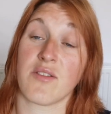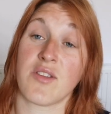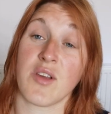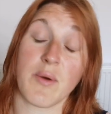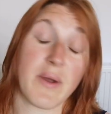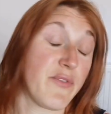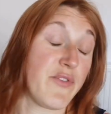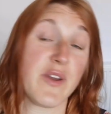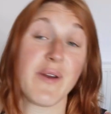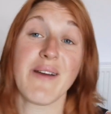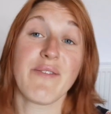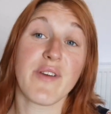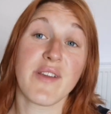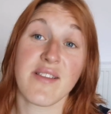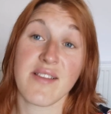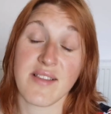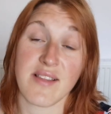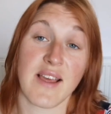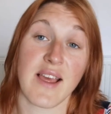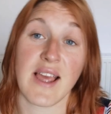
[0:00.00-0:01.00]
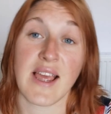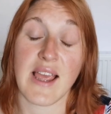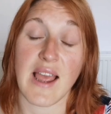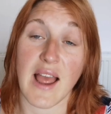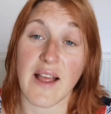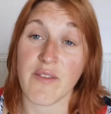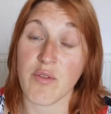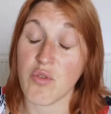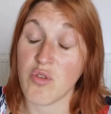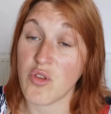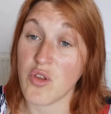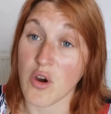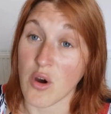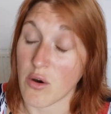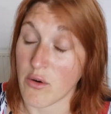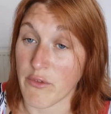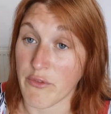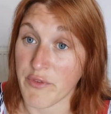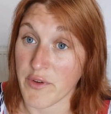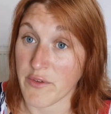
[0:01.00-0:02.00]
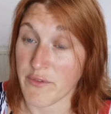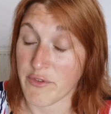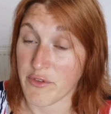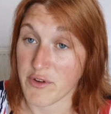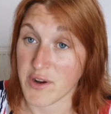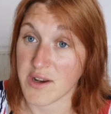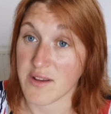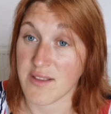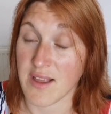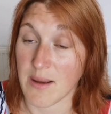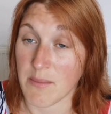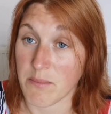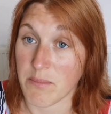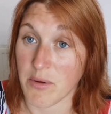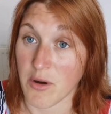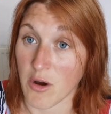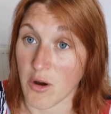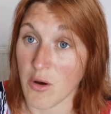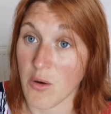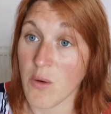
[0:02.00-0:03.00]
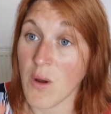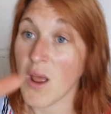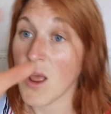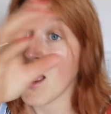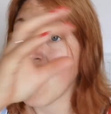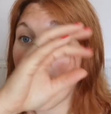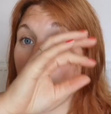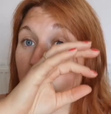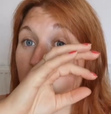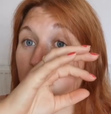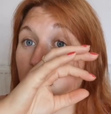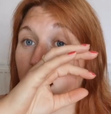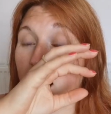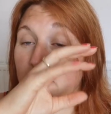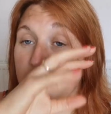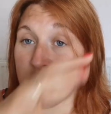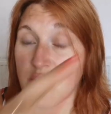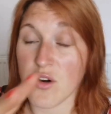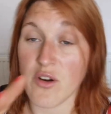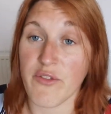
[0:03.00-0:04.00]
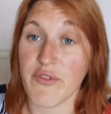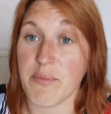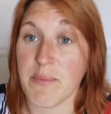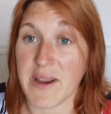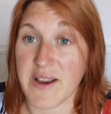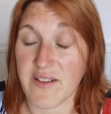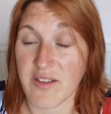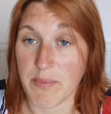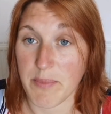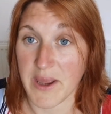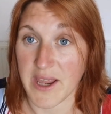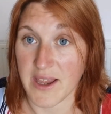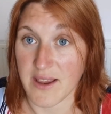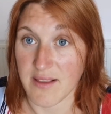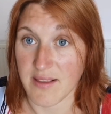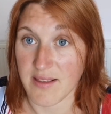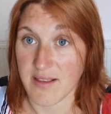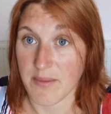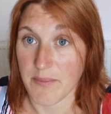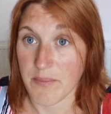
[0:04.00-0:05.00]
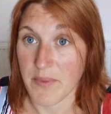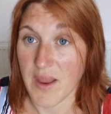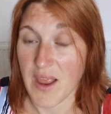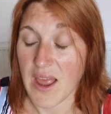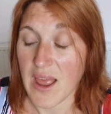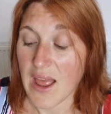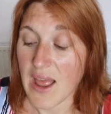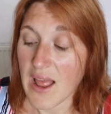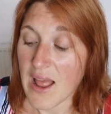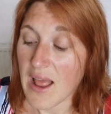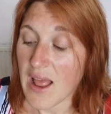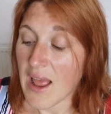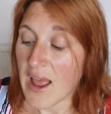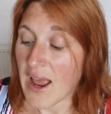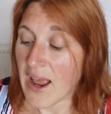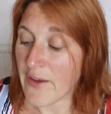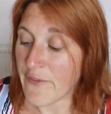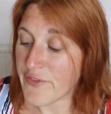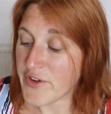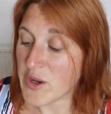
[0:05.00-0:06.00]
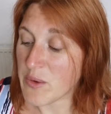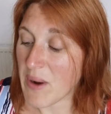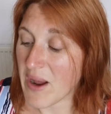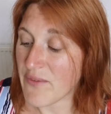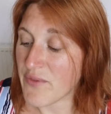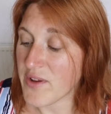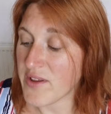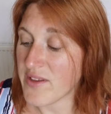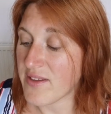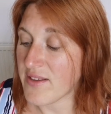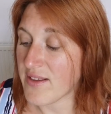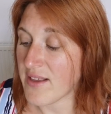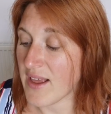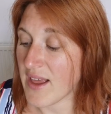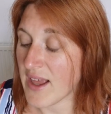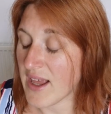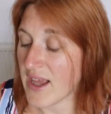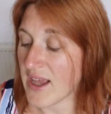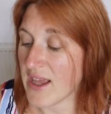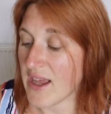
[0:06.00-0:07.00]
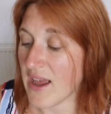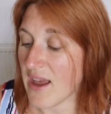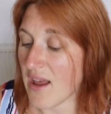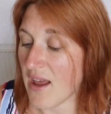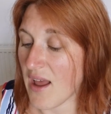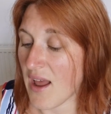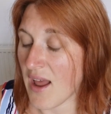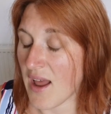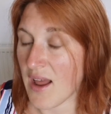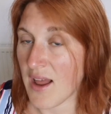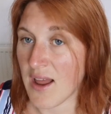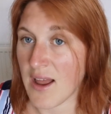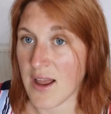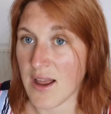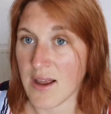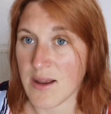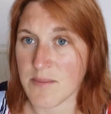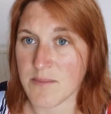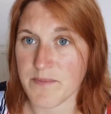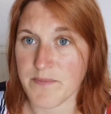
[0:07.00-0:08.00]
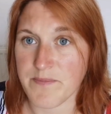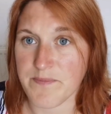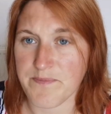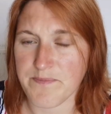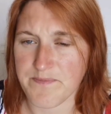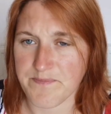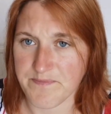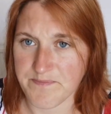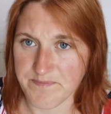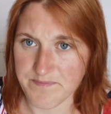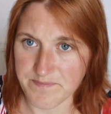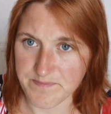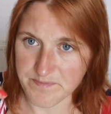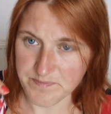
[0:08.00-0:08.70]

So if you ever see a dove, for example, a dove means peace. If you ever see, I'm